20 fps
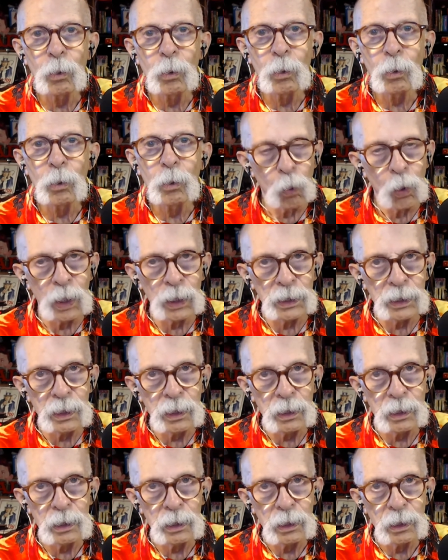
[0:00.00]

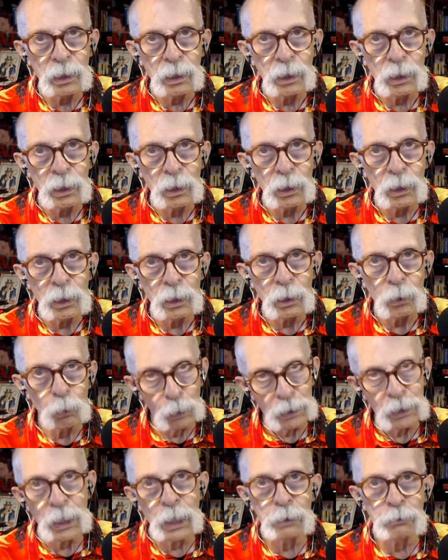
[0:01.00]
one
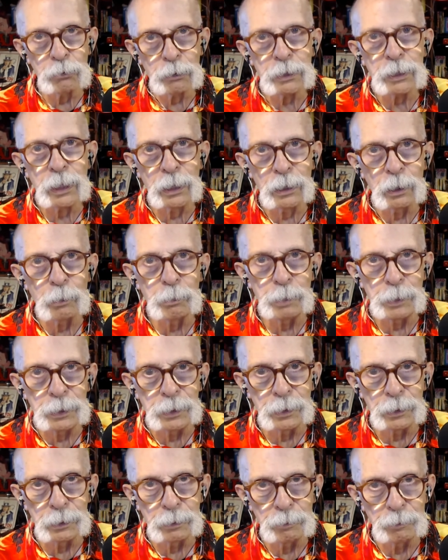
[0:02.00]
$100
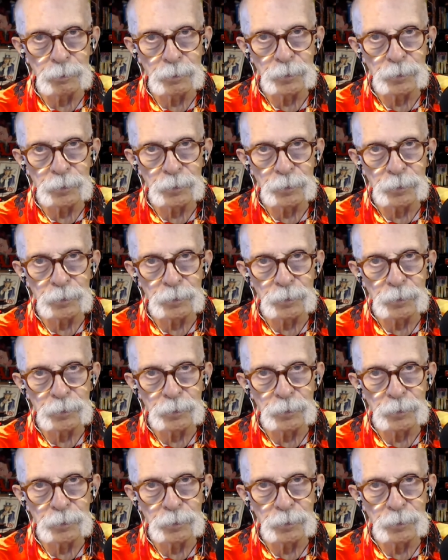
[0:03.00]
bill.